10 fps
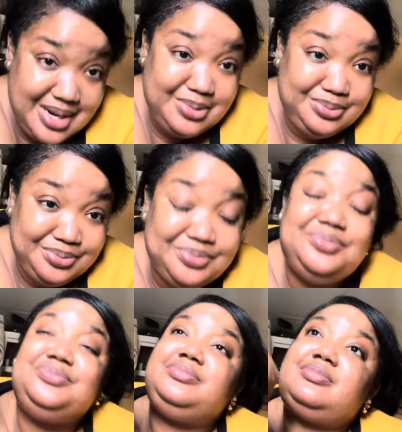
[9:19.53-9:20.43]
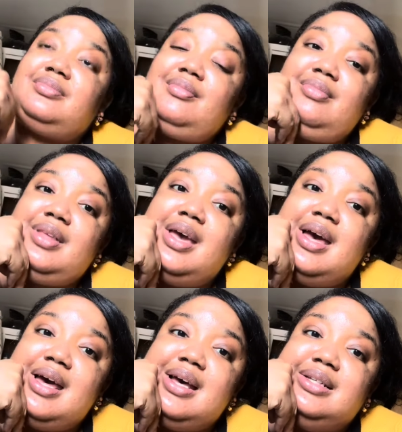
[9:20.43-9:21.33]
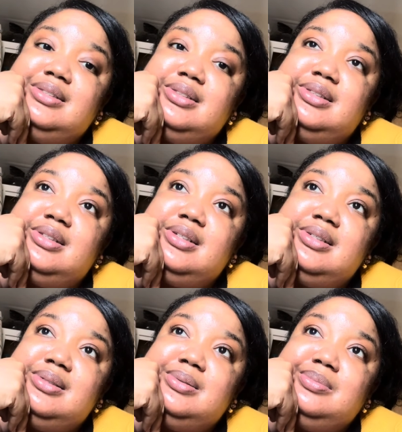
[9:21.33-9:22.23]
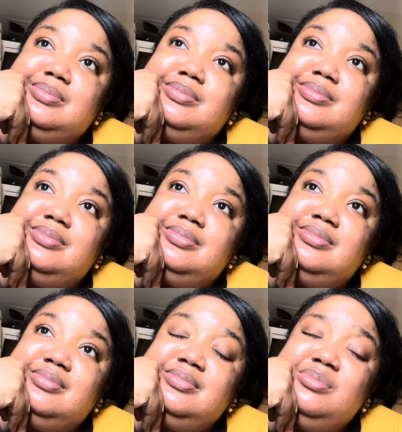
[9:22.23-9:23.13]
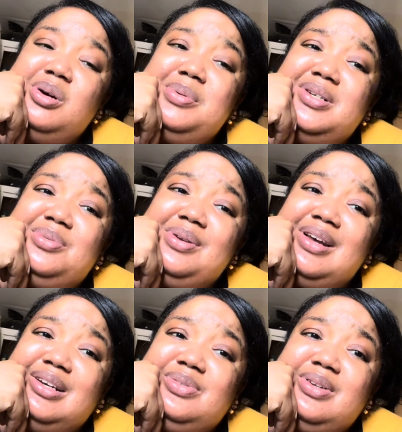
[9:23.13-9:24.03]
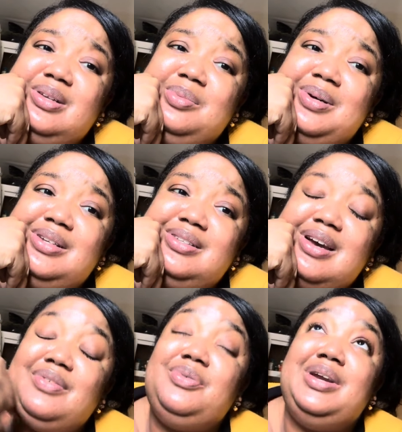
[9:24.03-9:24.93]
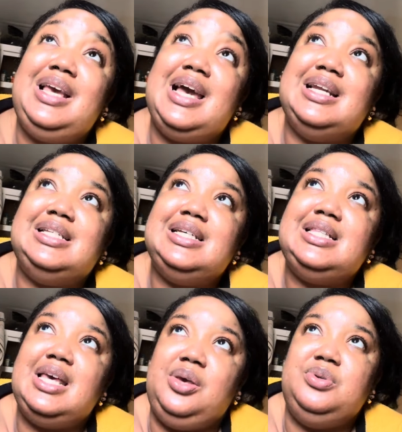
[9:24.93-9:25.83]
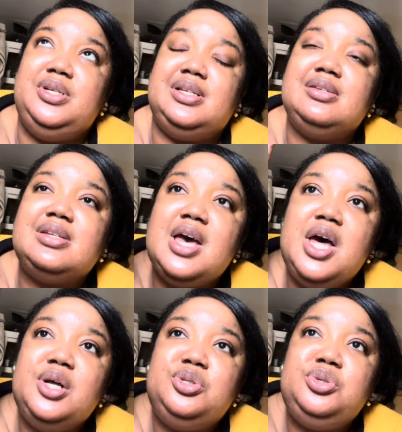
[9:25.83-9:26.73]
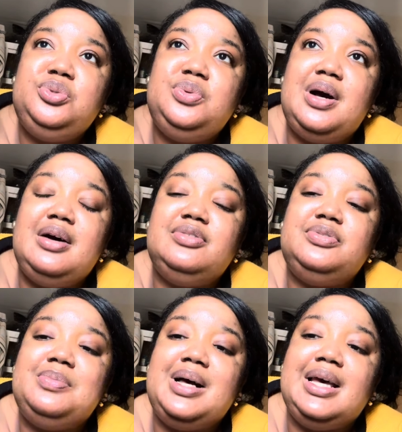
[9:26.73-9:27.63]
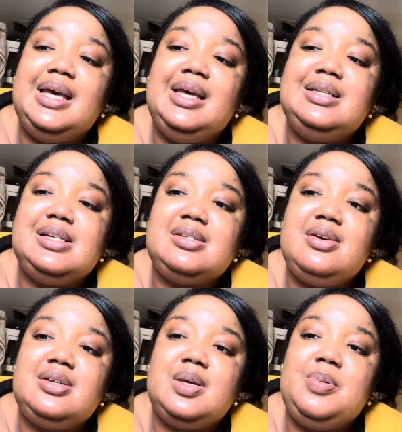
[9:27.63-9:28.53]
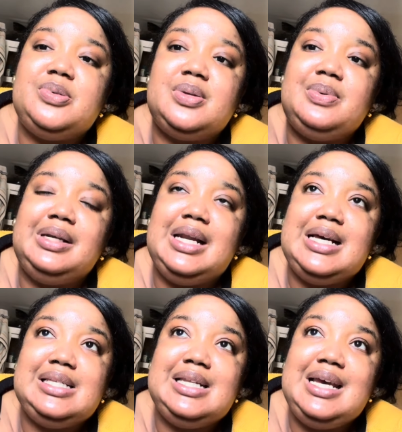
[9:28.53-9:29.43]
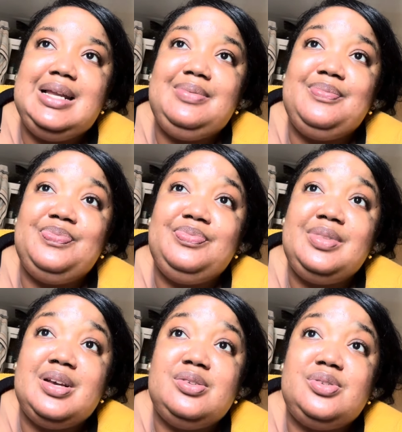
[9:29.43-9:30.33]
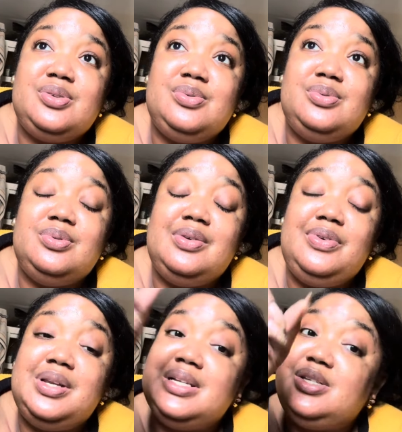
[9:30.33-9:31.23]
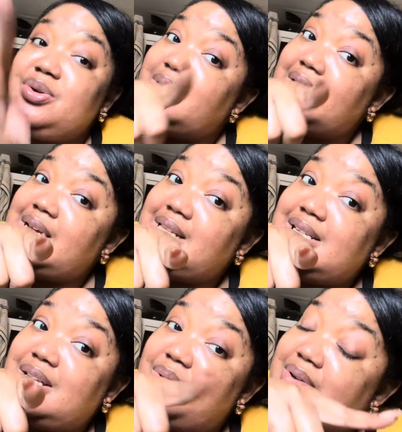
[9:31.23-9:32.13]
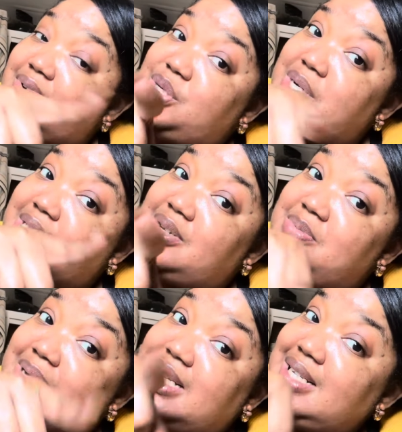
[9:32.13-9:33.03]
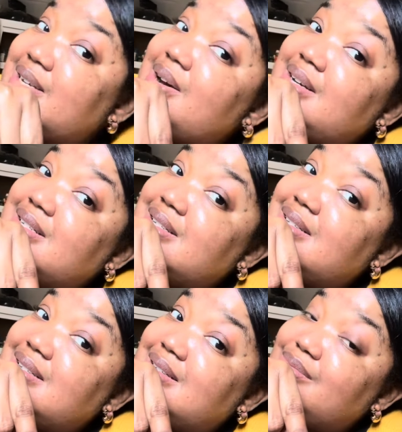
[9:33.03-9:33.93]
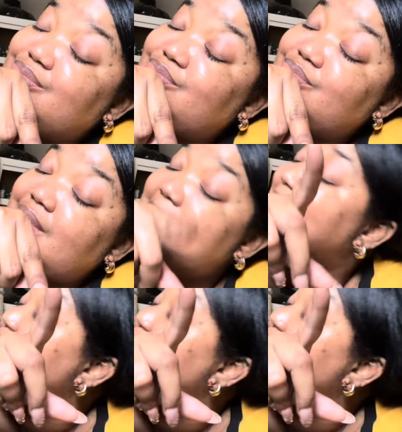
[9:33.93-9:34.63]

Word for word: now. And, um probably just relax for a little bit. I've already edited, thank you Jesus, two of my TikToks. I posted one last night. So if it is you're looking at this and you have not checked out my TikToks, my